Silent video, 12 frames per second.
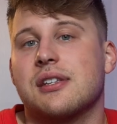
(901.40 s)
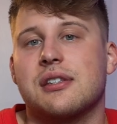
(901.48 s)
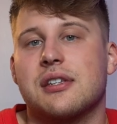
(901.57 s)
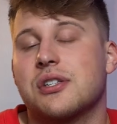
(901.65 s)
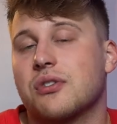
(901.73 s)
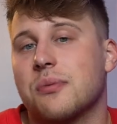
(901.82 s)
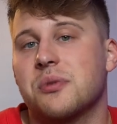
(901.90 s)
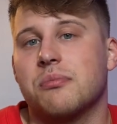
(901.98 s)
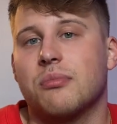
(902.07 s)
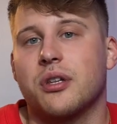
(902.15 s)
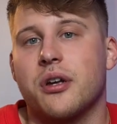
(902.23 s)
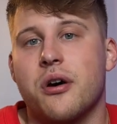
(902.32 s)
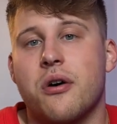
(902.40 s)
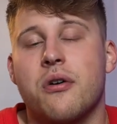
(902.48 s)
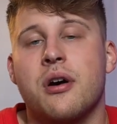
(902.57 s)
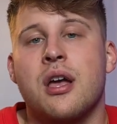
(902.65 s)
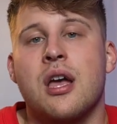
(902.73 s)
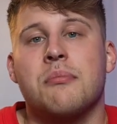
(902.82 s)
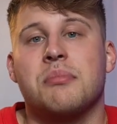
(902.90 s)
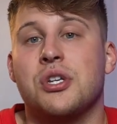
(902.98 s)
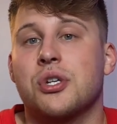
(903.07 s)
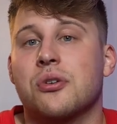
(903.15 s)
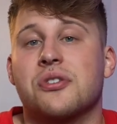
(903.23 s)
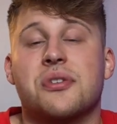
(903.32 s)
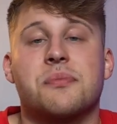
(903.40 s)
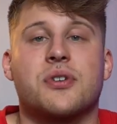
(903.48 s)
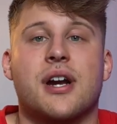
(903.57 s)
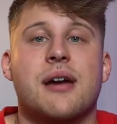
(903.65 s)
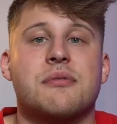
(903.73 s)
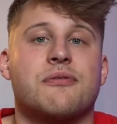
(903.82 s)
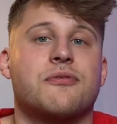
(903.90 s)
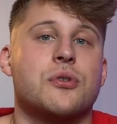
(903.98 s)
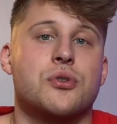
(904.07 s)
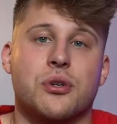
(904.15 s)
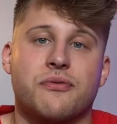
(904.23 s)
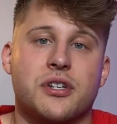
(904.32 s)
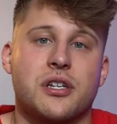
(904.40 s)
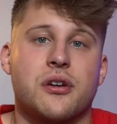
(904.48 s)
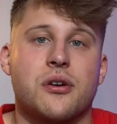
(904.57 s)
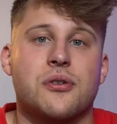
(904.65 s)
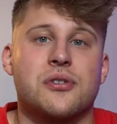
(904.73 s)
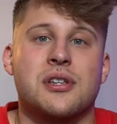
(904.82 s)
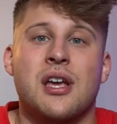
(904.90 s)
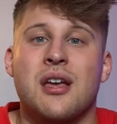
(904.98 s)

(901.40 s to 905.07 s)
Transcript: in the description below. Be sure to subscribe to future videos.